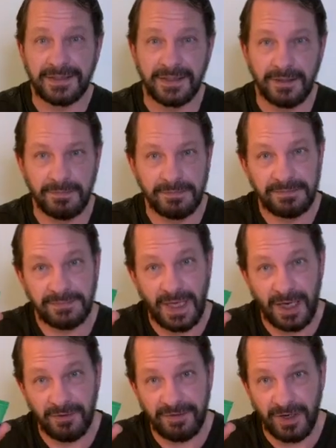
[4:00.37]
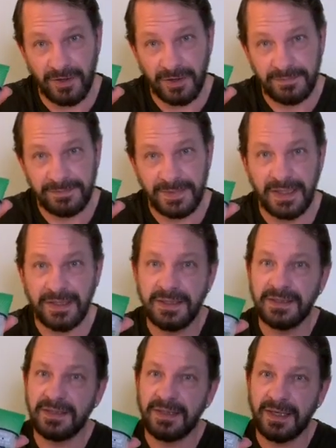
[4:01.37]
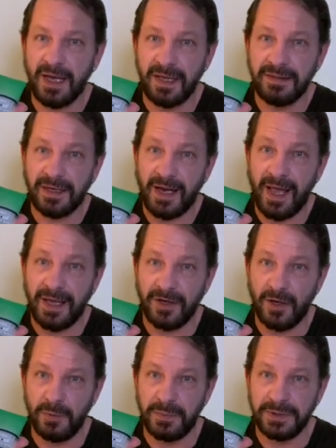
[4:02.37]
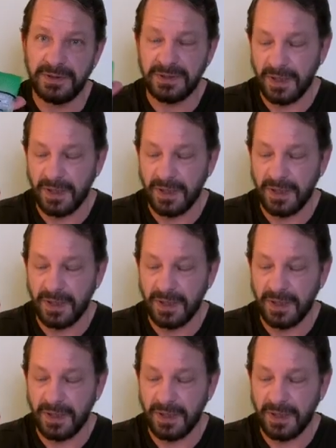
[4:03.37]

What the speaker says: some aloe vera, and this is the kind that I had open,